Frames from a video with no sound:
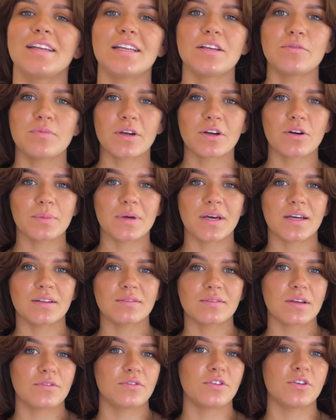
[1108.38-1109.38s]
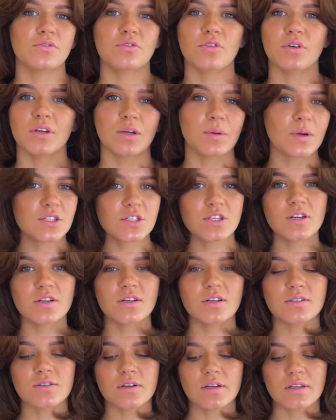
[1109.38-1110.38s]
yeah, leave me a comment if you've got any
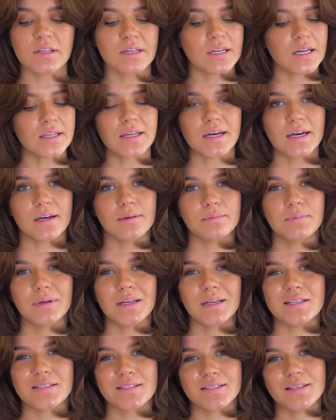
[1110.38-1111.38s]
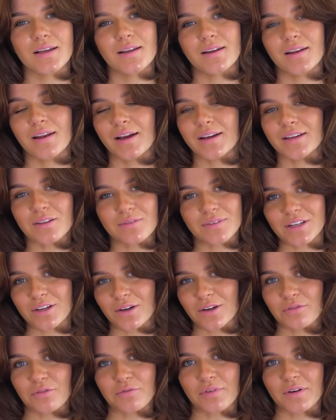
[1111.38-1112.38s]
questions or anything like that. Please like
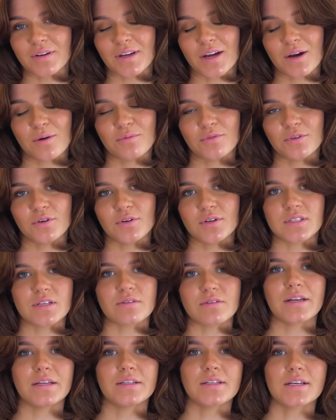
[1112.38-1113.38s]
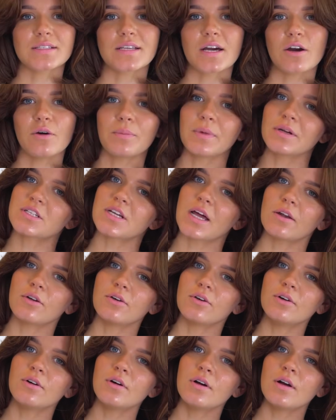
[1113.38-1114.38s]
the video if you found it helpful, because it really does help my
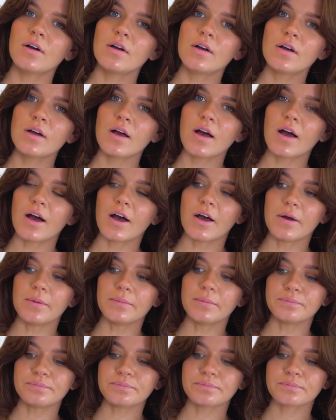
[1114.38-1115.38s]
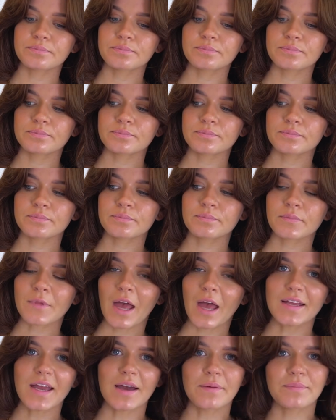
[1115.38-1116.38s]
channel.
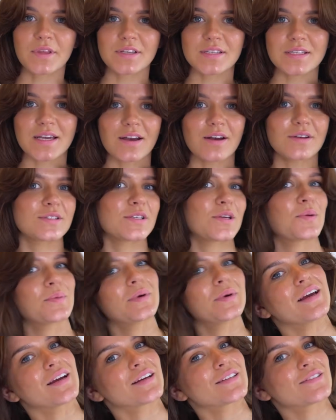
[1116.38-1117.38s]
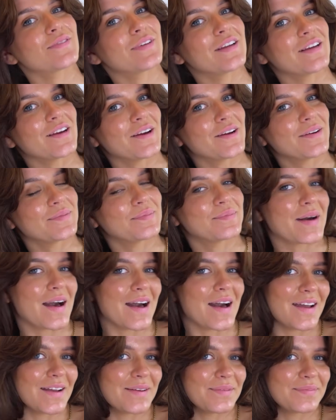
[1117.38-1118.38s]
Yeah, that's it. I'll see you in my next video.
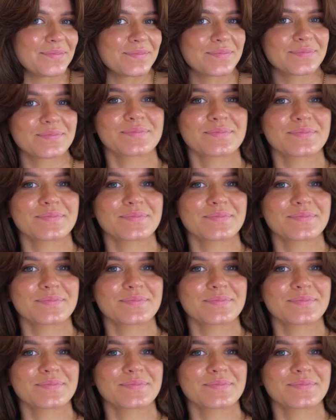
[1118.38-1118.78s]
Bye!